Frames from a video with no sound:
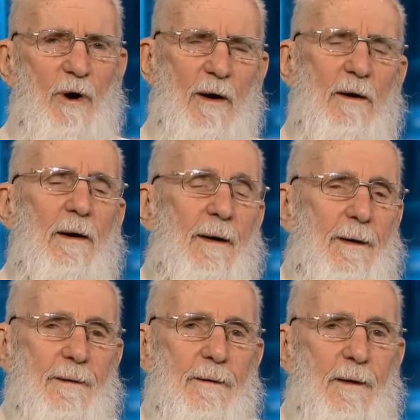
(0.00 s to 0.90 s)
Fred,
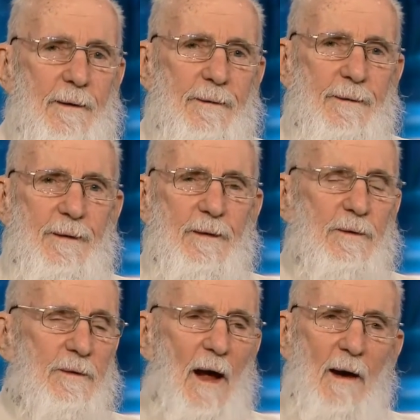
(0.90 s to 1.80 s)

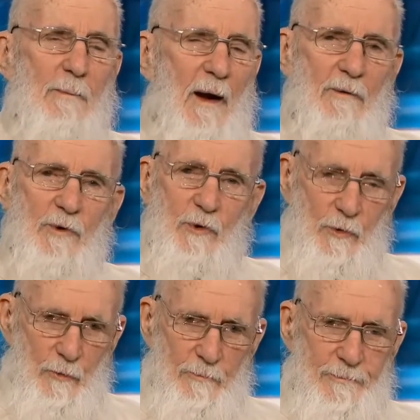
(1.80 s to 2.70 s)
this is not about
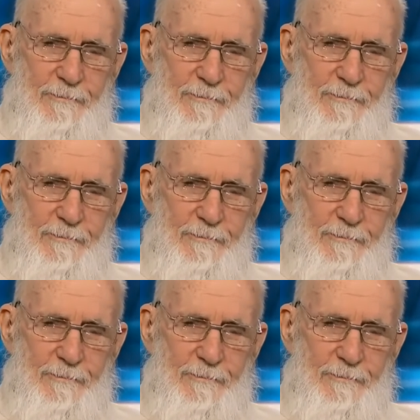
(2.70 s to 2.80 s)
you.